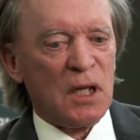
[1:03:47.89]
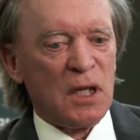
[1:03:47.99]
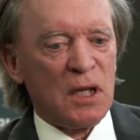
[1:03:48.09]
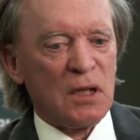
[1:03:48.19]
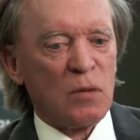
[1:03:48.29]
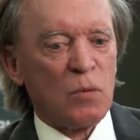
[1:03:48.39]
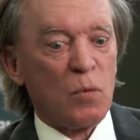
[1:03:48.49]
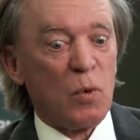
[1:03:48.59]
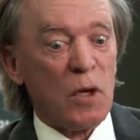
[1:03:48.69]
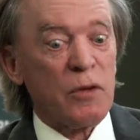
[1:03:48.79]
a
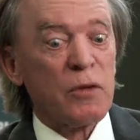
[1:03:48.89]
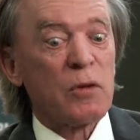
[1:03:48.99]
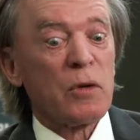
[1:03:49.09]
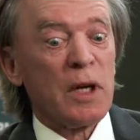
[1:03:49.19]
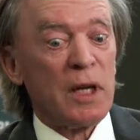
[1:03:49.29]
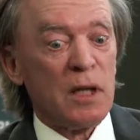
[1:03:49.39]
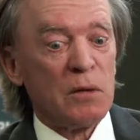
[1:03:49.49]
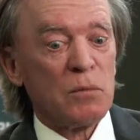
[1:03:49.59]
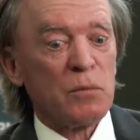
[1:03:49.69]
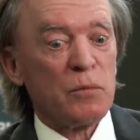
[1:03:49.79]

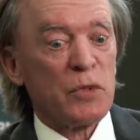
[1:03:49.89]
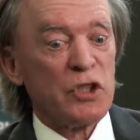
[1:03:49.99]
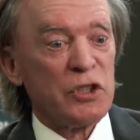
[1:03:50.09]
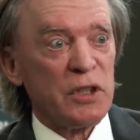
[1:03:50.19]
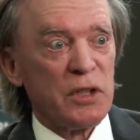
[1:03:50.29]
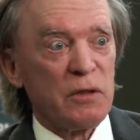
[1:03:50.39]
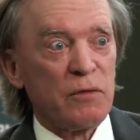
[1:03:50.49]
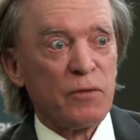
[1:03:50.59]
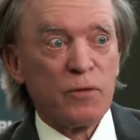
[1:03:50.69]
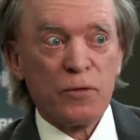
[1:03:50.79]
wealth-creating
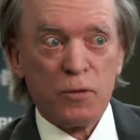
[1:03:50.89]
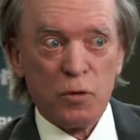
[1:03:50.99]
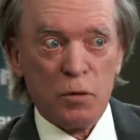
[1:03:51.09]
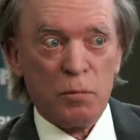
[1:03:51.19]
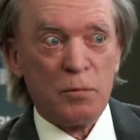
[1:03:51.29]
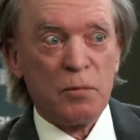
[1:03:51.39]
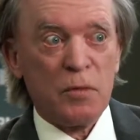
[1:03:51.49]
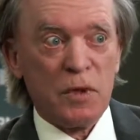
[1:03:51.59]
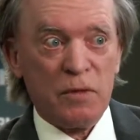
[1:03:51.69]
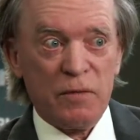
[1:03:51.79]
machine for
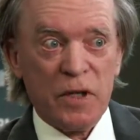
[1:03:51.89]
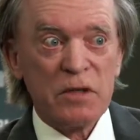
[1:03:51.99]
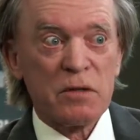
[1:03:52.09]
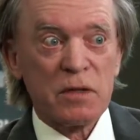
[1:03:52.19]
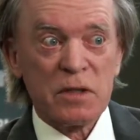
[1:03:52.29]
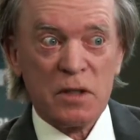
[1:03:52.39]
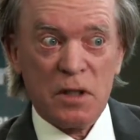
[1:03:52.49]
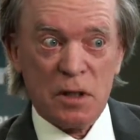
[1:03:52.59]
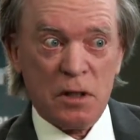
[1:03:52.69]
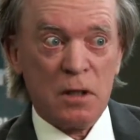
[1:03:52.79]
investors
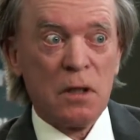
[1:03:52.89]
that